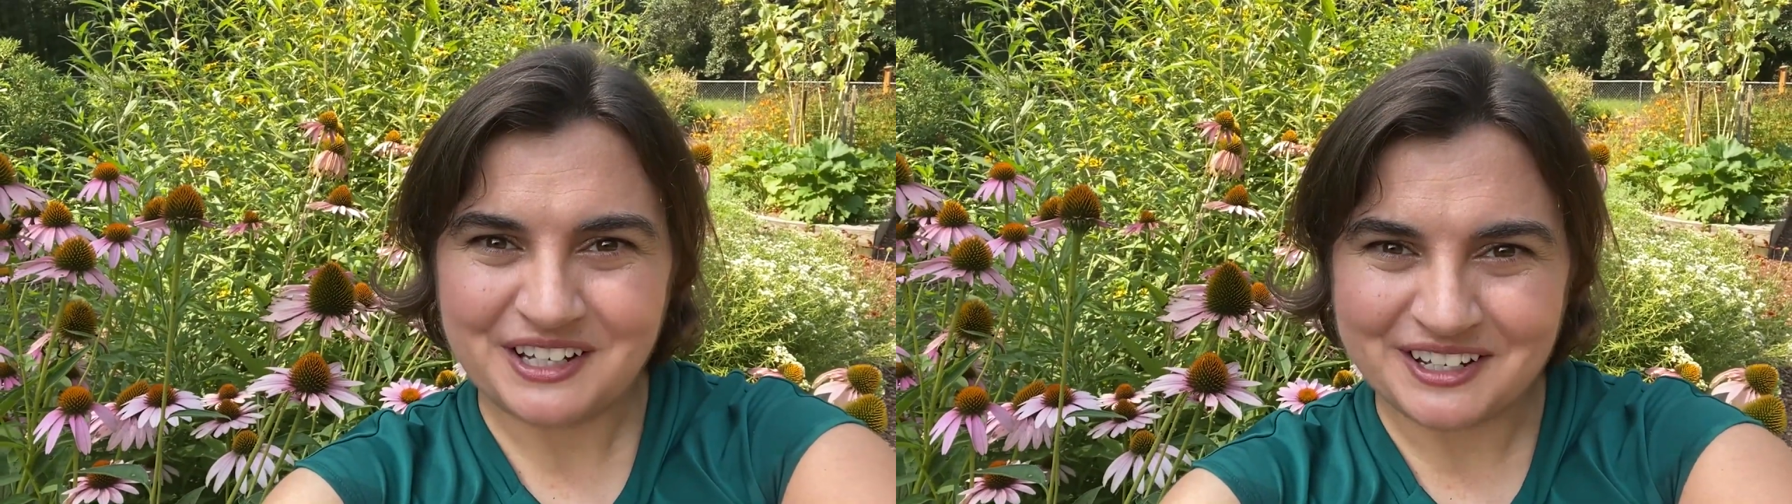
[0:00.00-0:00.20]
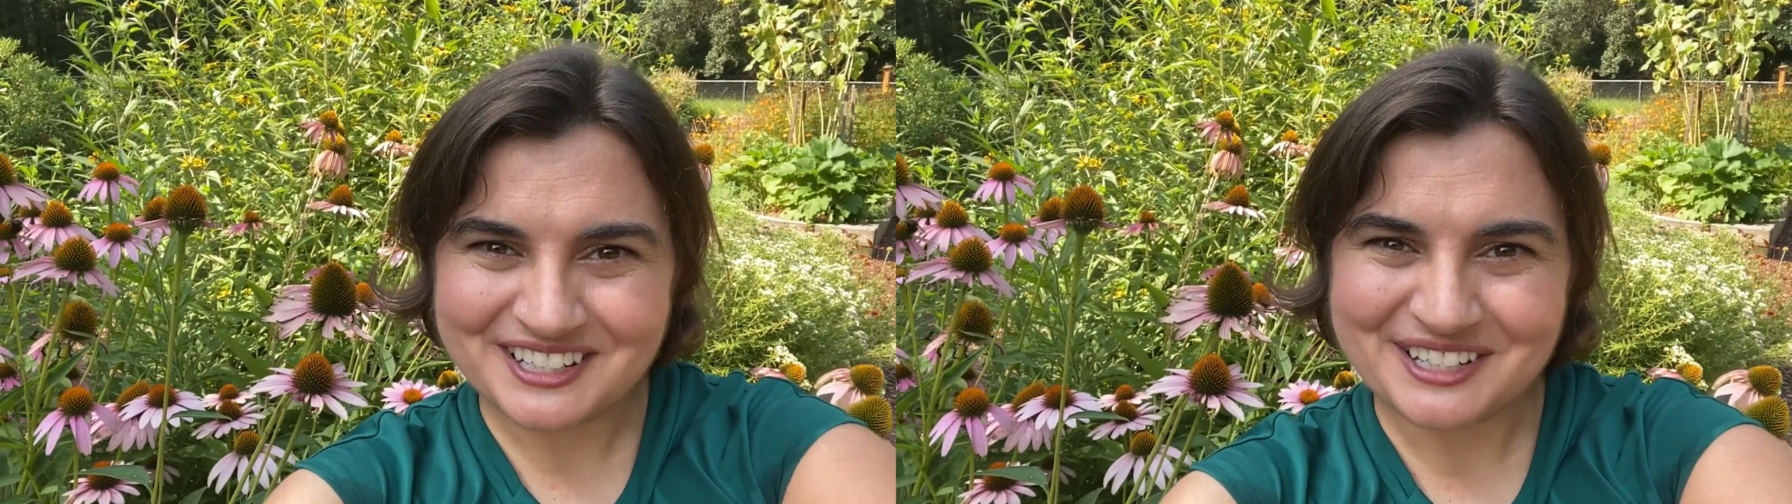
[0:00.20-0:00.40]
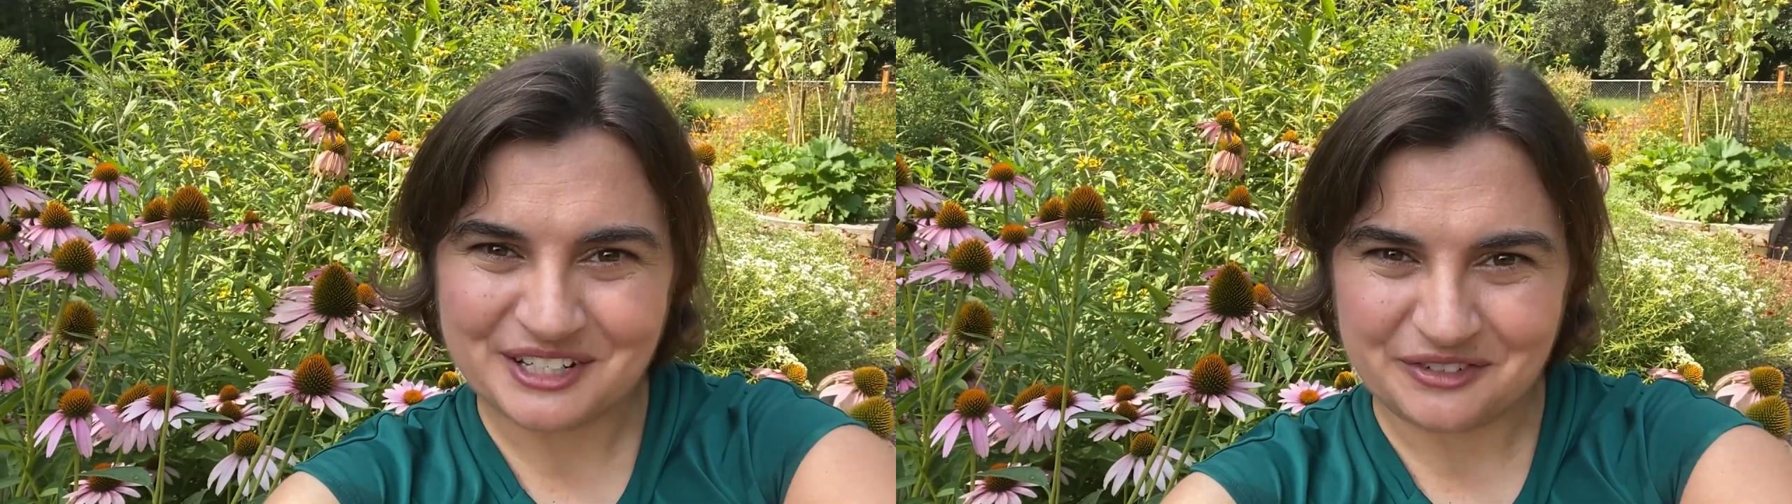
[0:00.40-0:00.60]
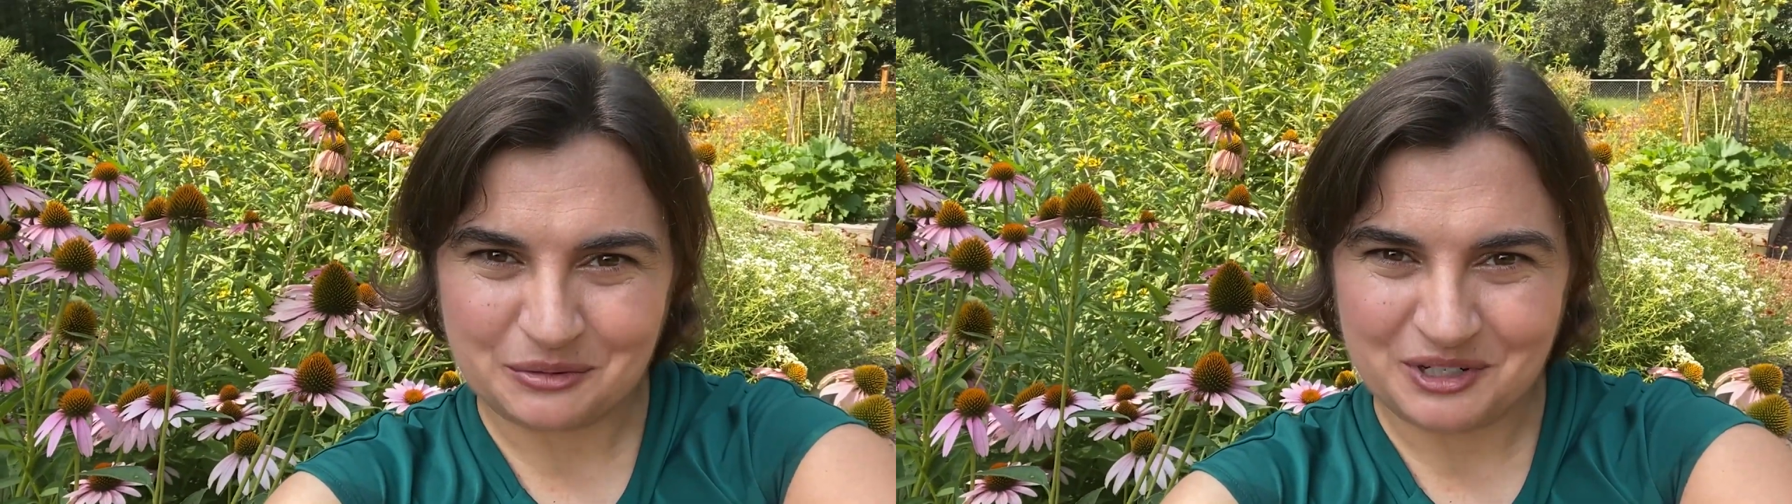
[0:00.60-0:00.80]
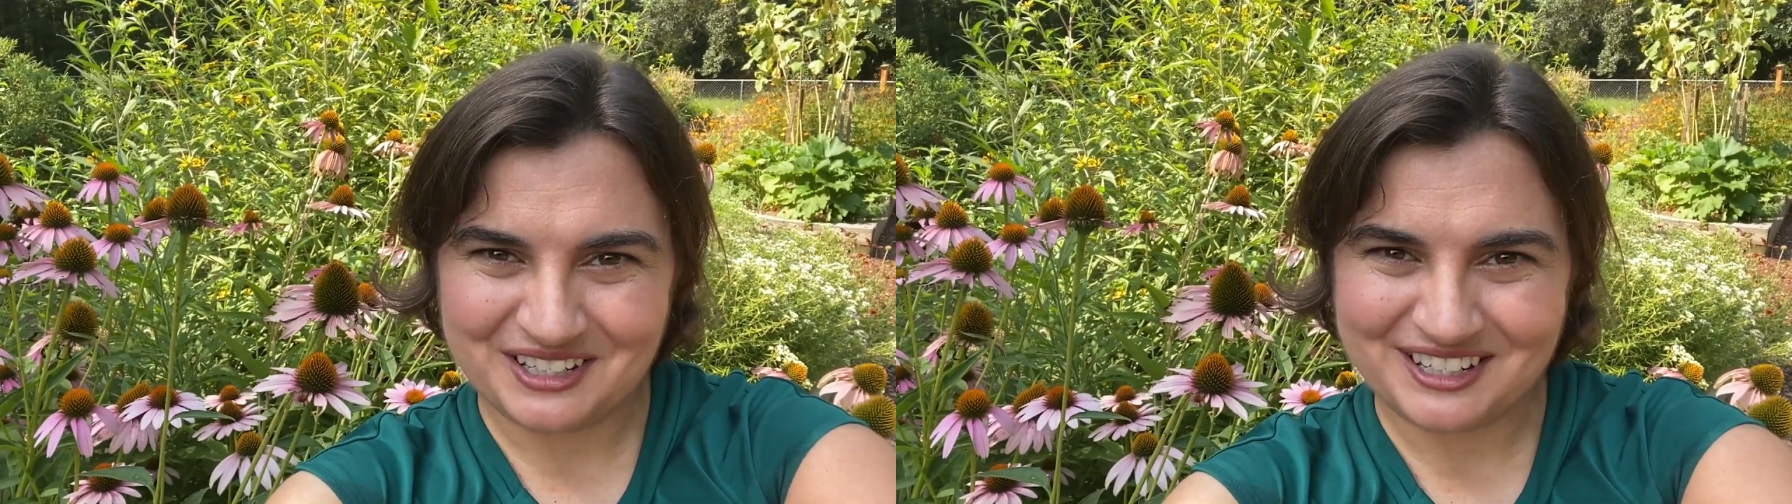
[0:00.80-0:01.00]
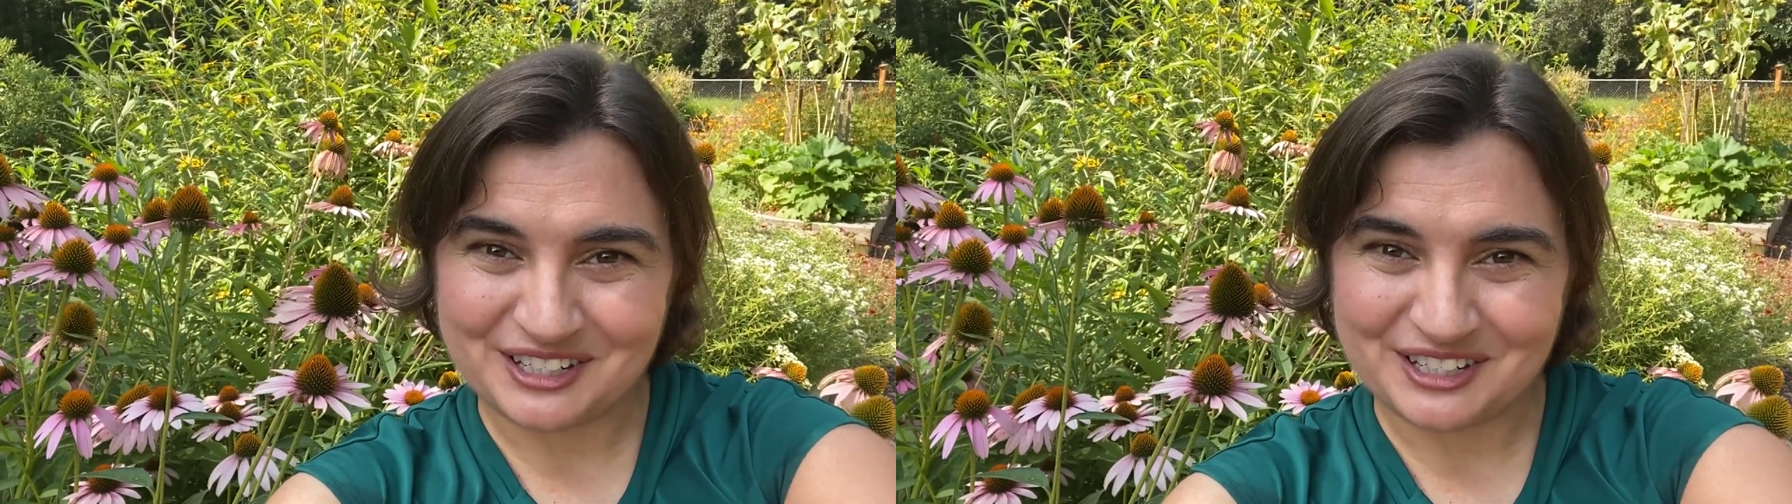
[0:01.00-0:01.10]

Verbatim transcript: dozens of species